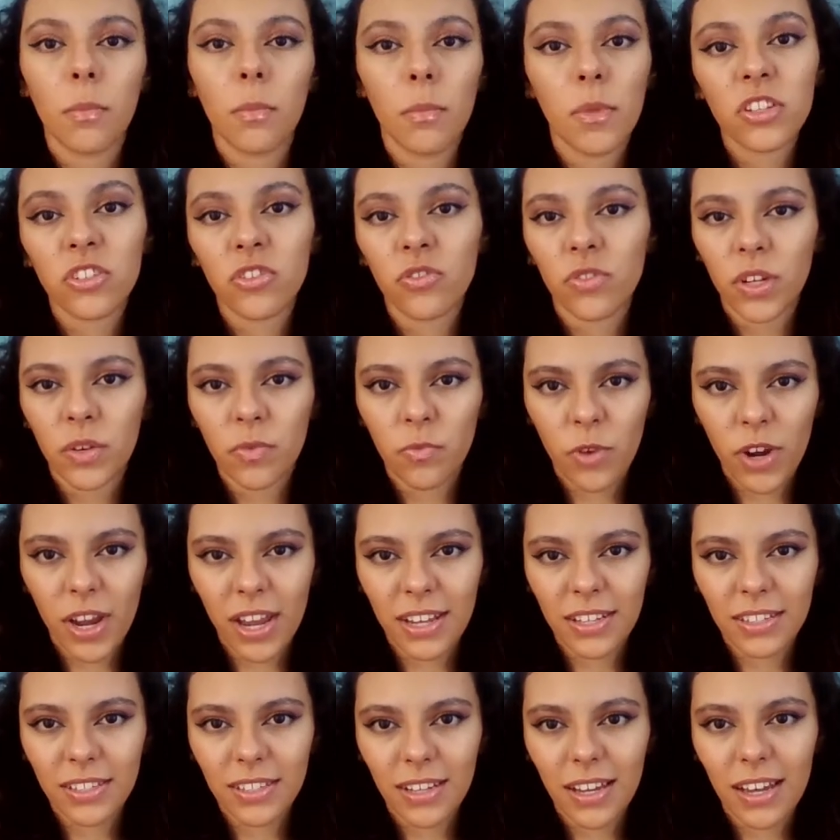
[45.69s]
measuring
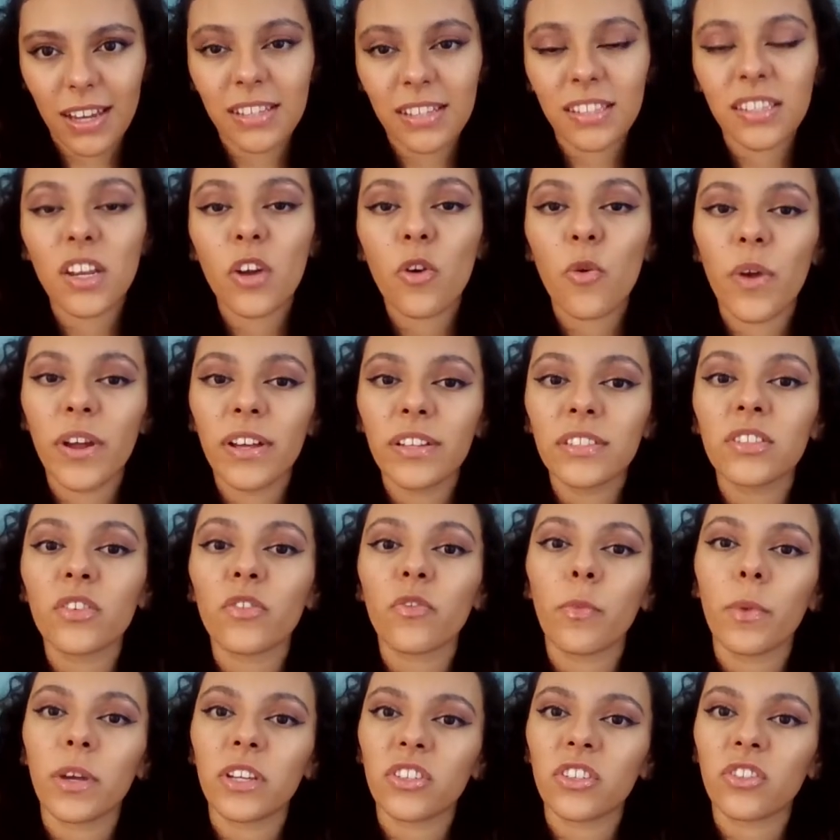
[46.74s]
range is the range of
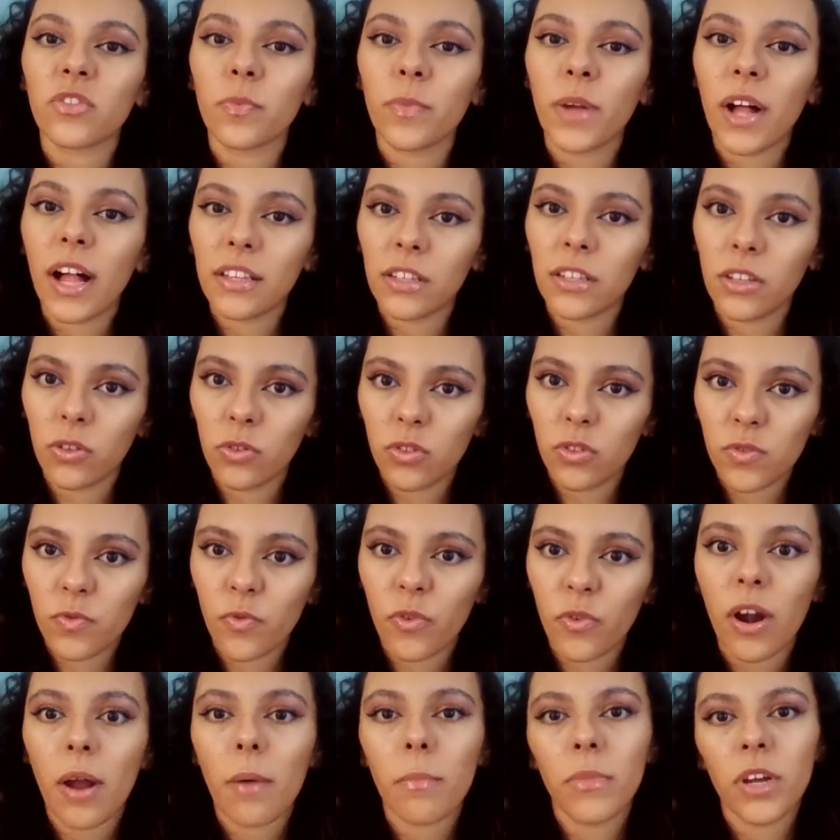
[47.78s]
measured values
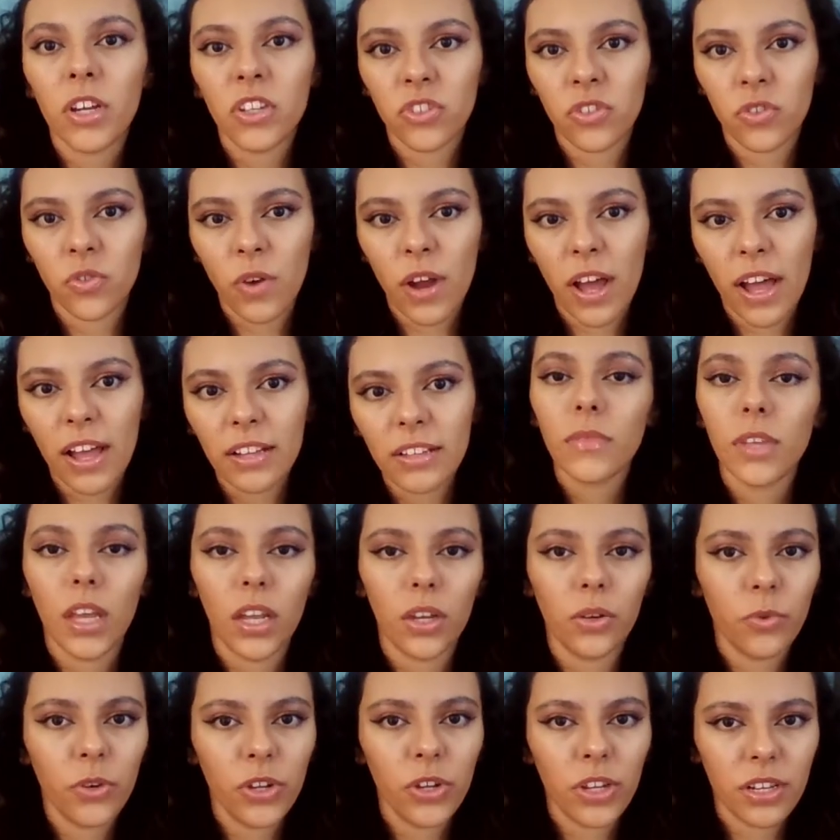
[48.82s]
for a measurand
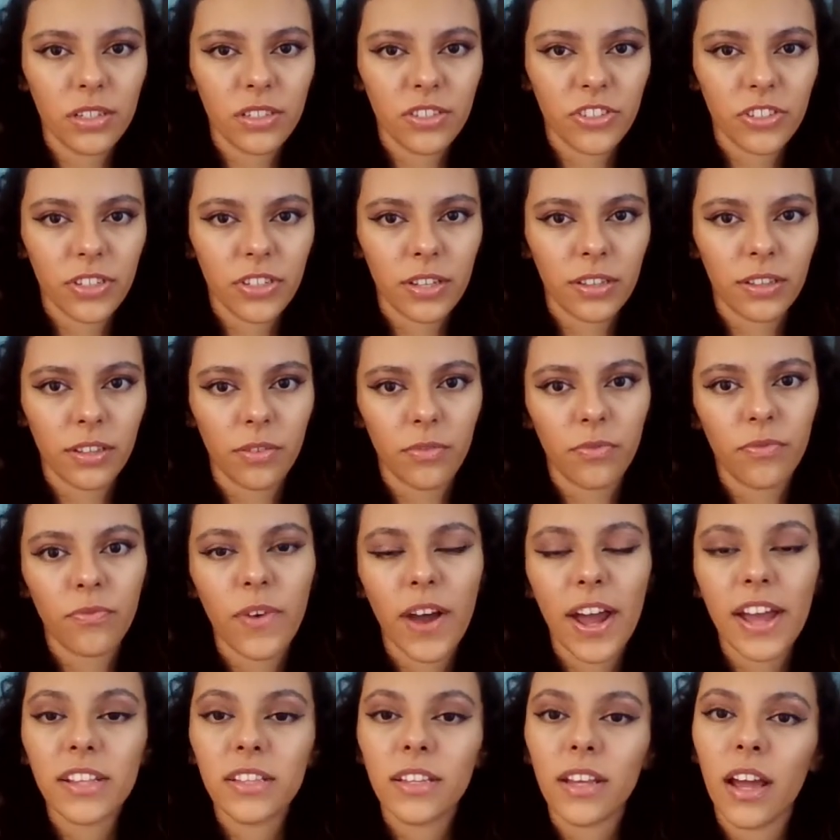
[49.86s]
in which
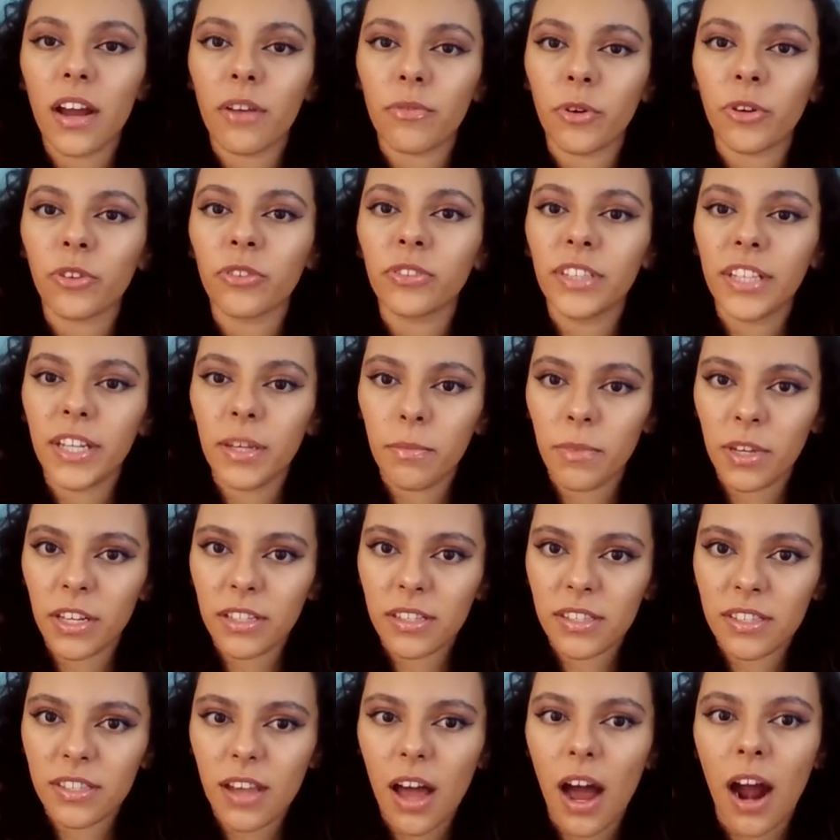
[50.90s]
defined error
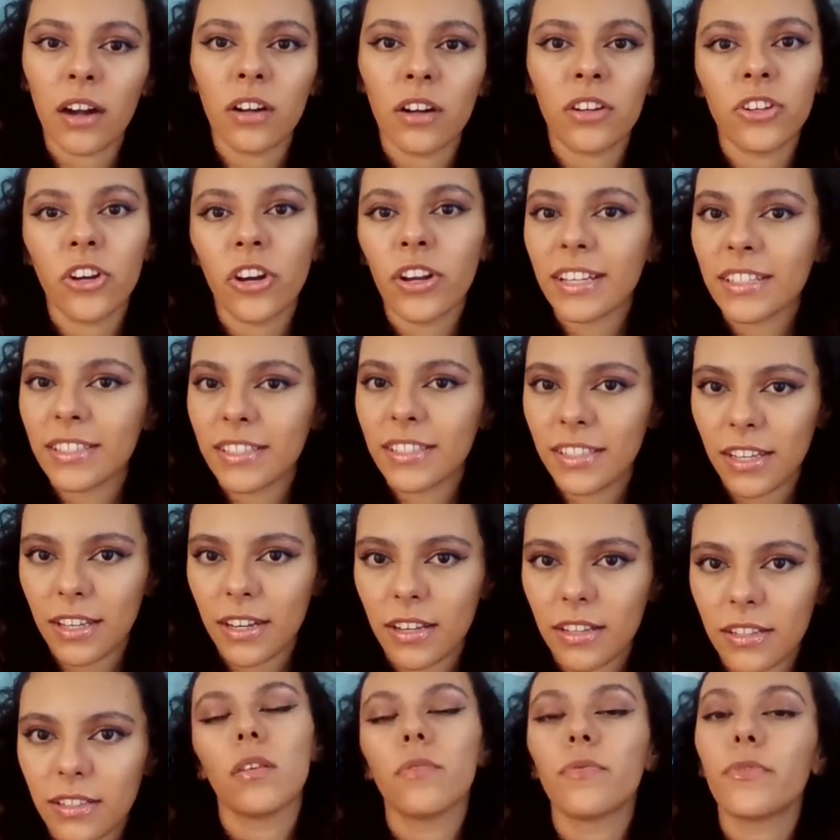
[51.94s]
limits are not exceeded.